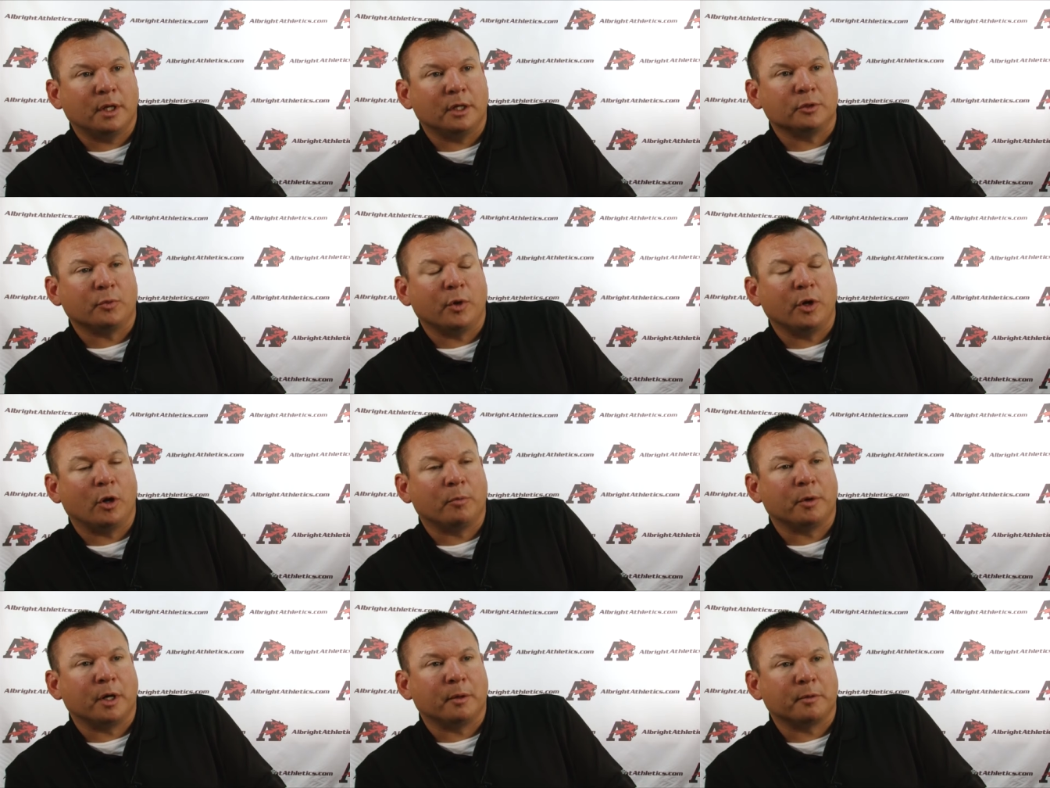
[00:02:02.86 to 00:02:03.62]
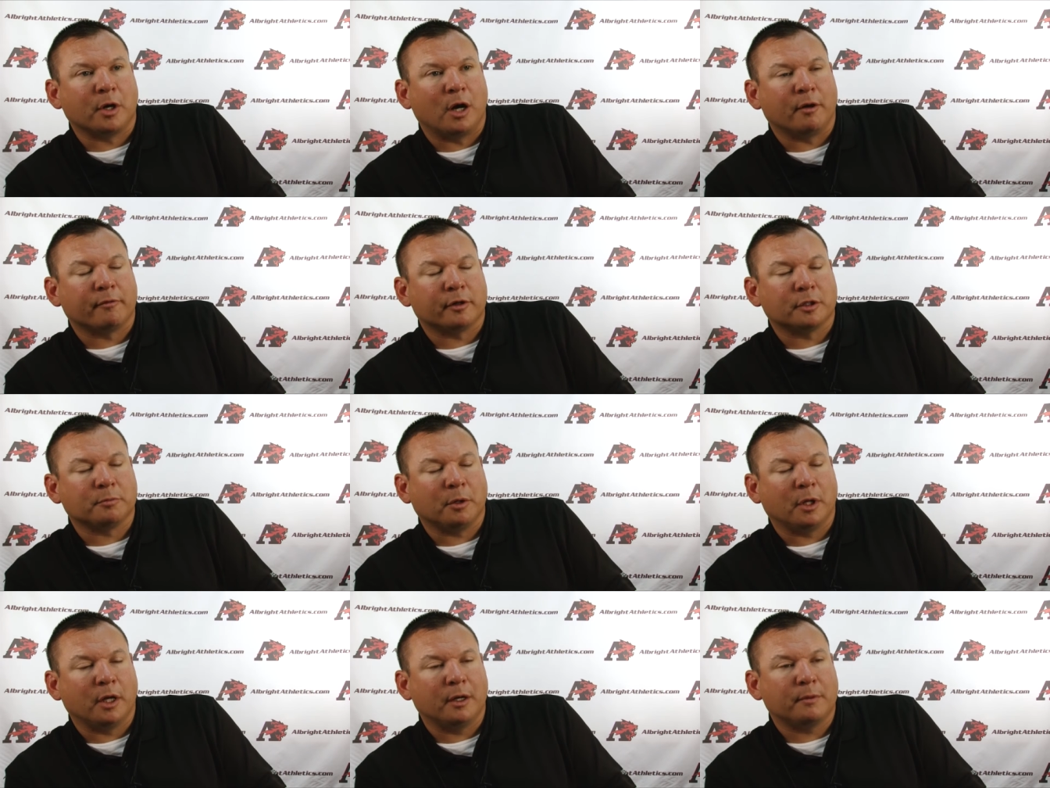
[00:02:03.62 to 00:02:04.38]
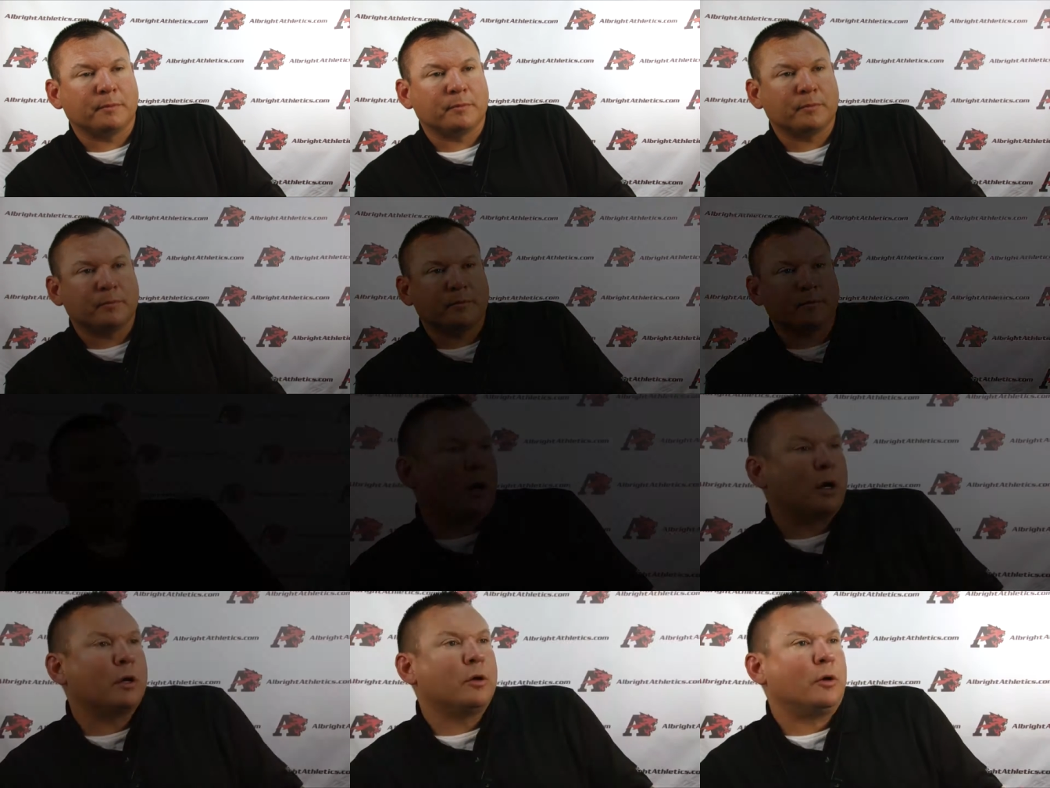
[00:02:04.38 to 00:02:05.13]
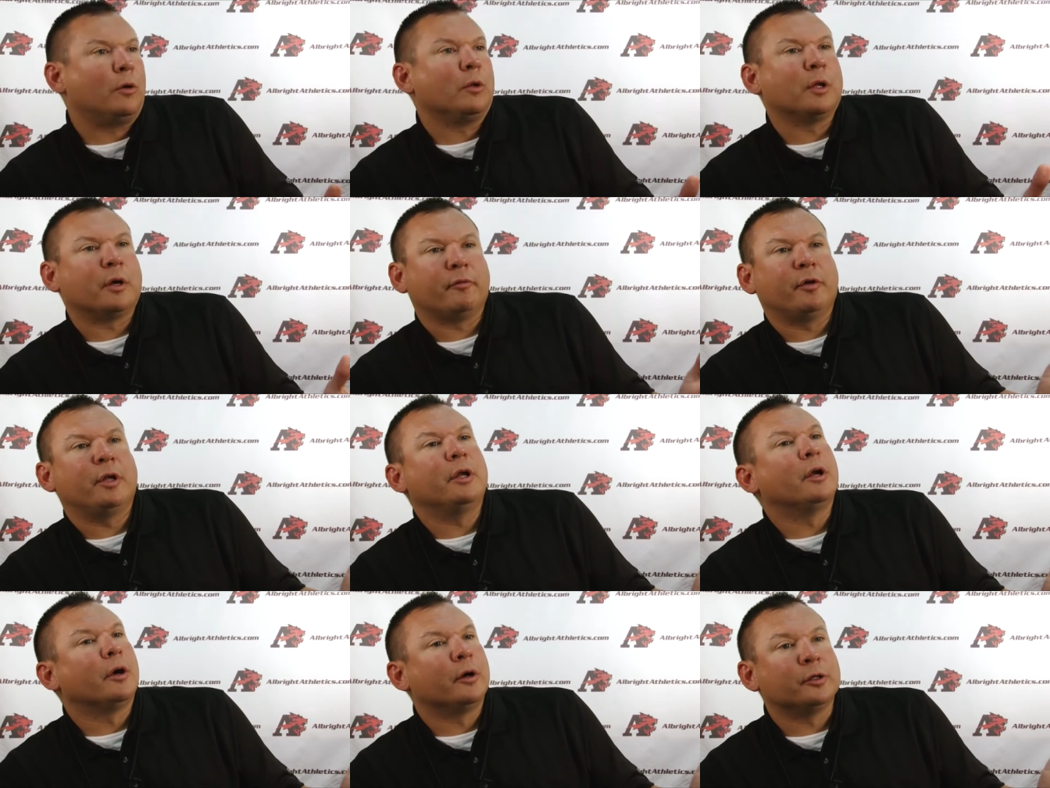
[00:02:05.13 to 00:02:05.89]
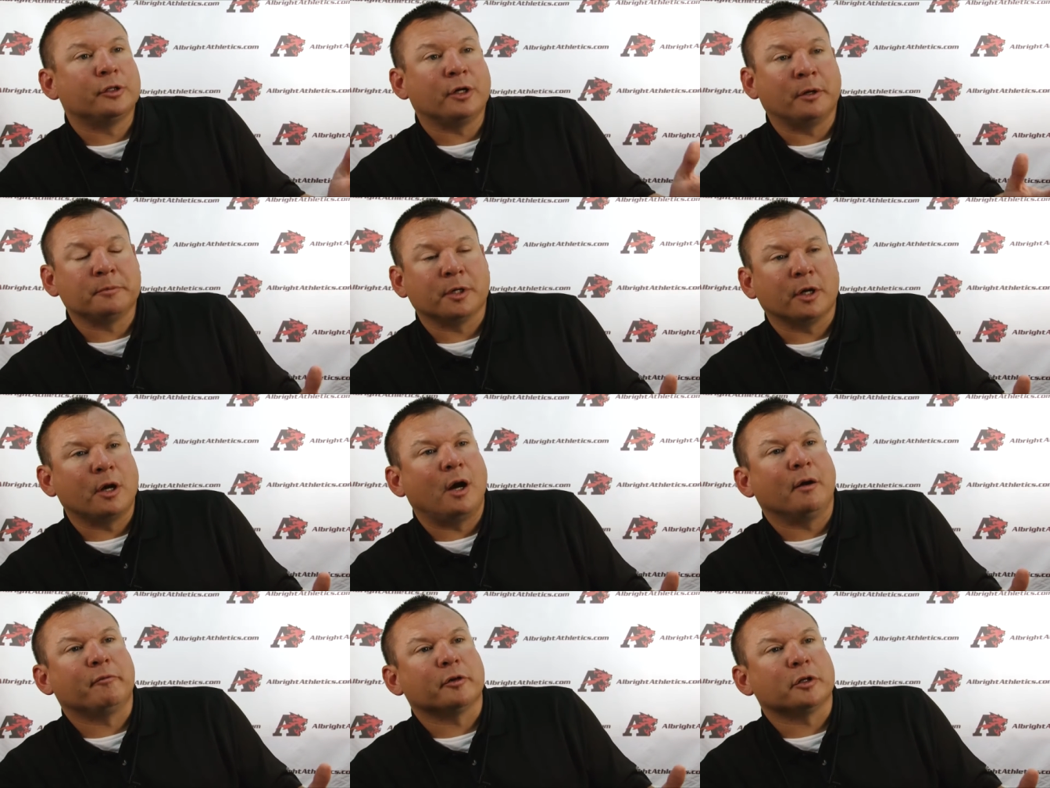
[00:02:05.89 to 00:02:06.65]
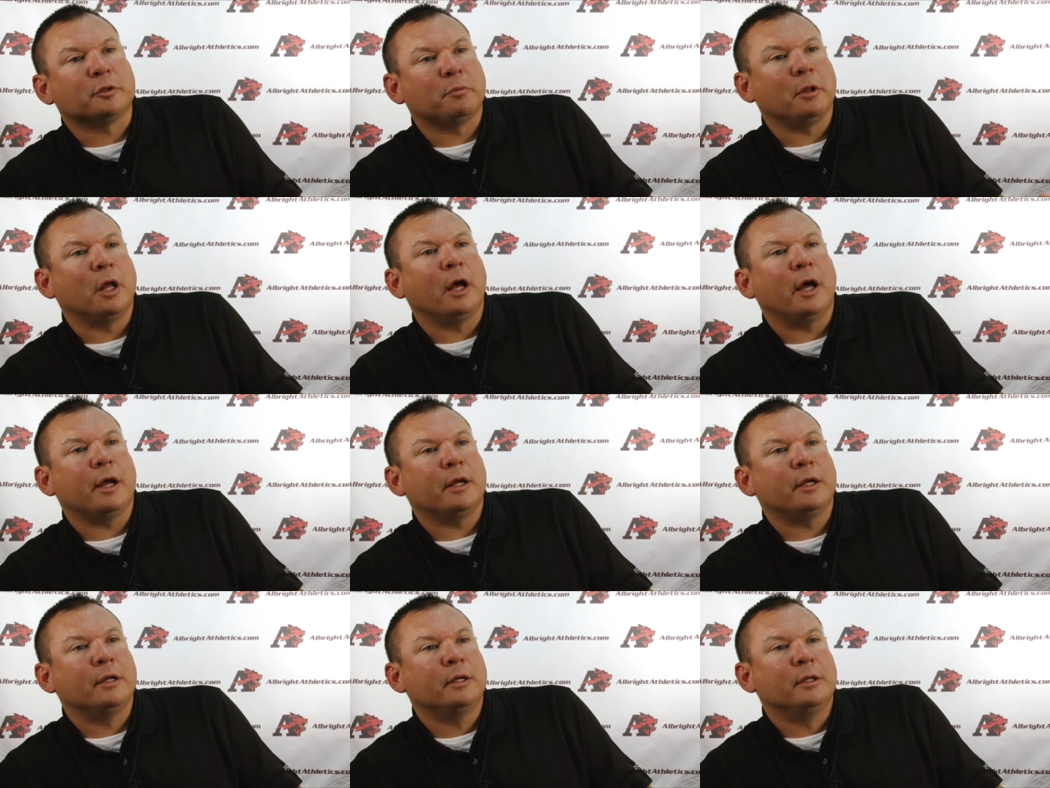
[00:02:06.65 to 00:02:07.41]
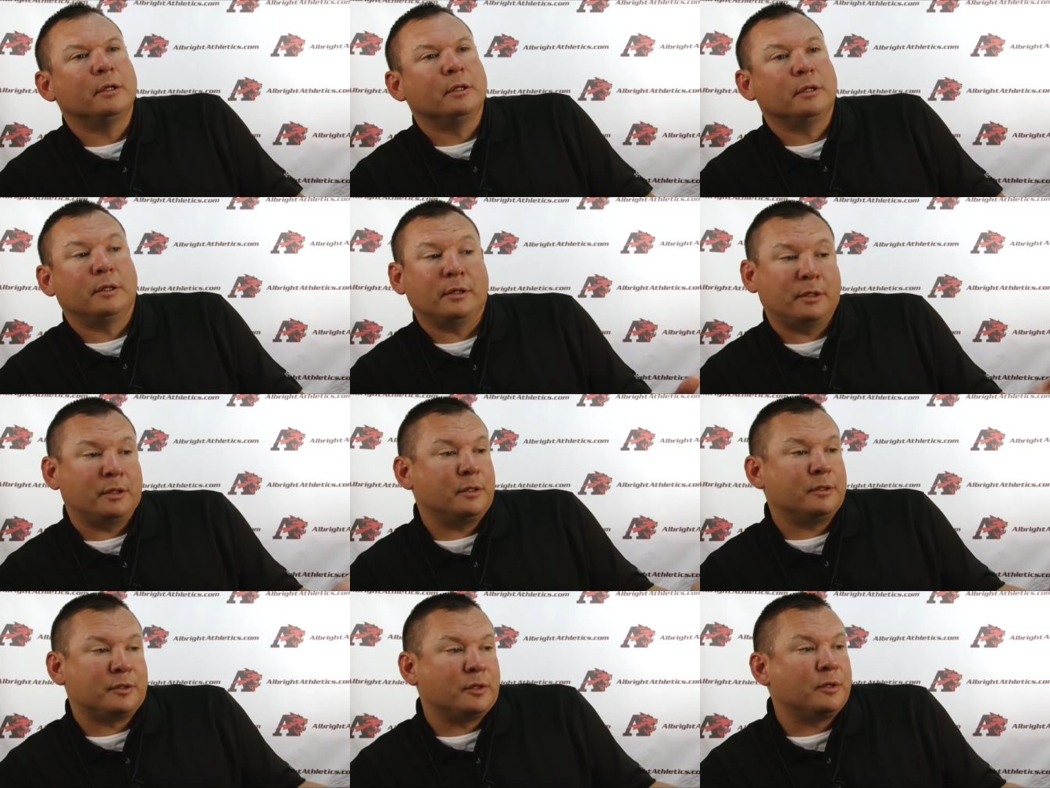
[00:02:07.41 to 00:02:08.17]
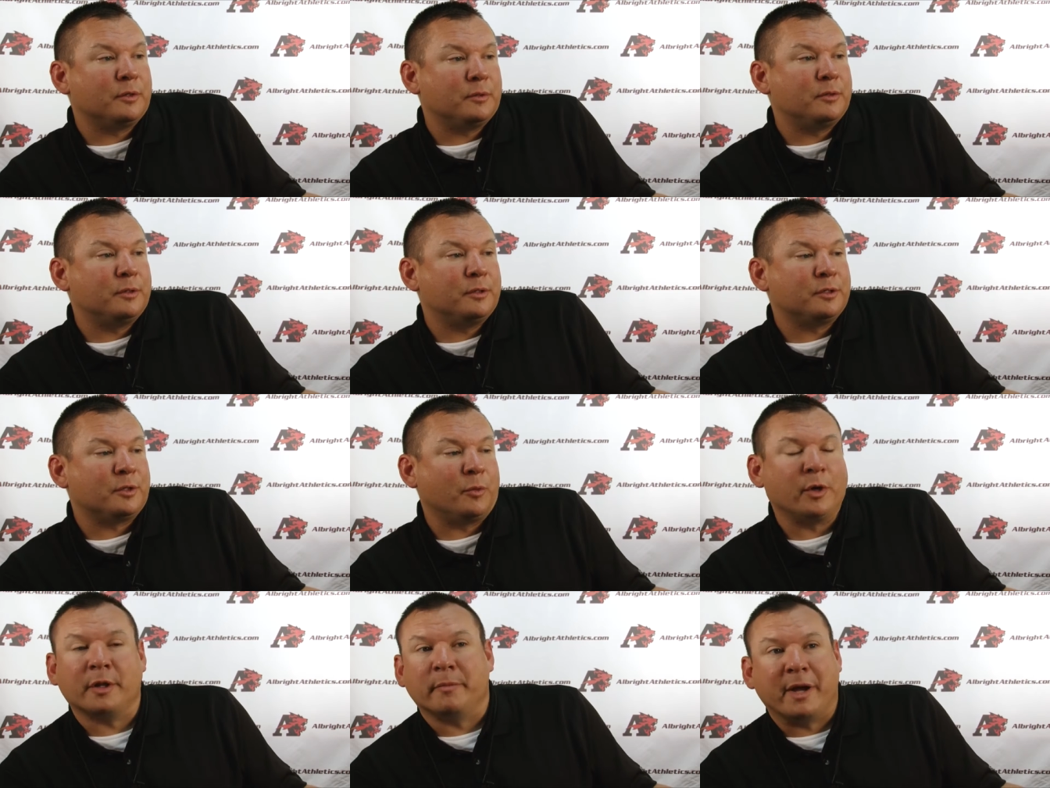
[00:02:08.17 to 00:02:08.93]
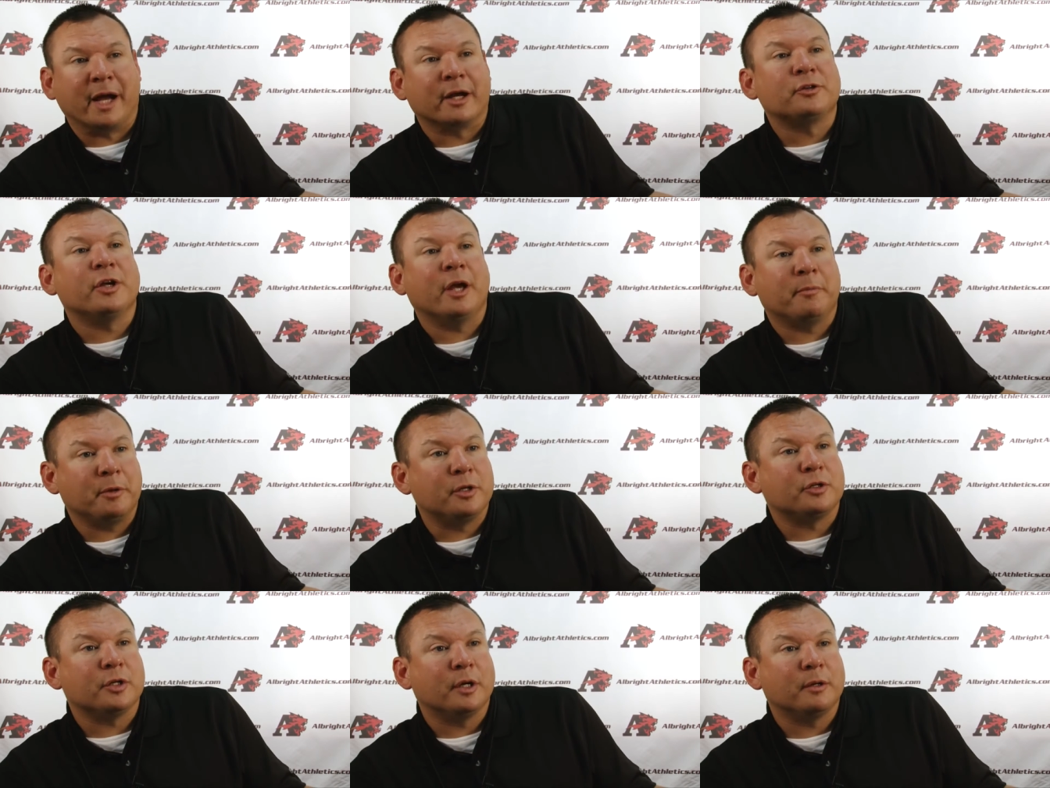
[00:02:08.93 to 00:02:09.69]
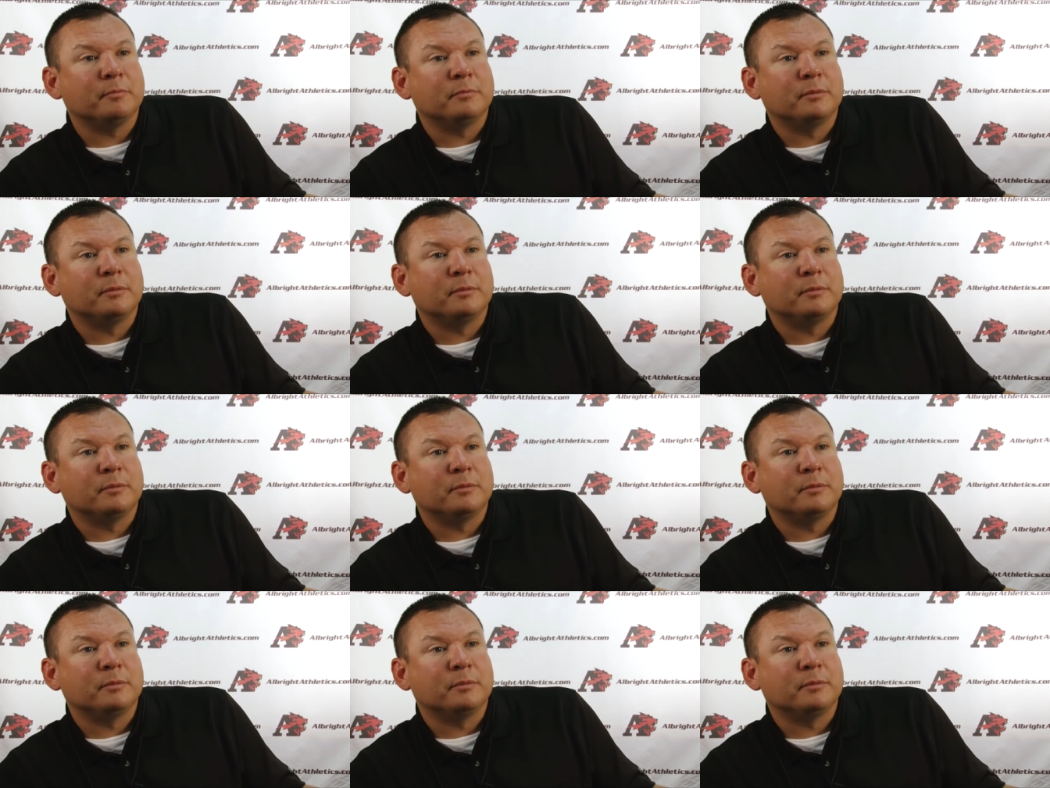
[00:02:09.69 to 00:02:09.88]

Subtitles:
as we open up conference play. Our goal every year in terms of conference play is to win the MAC championship,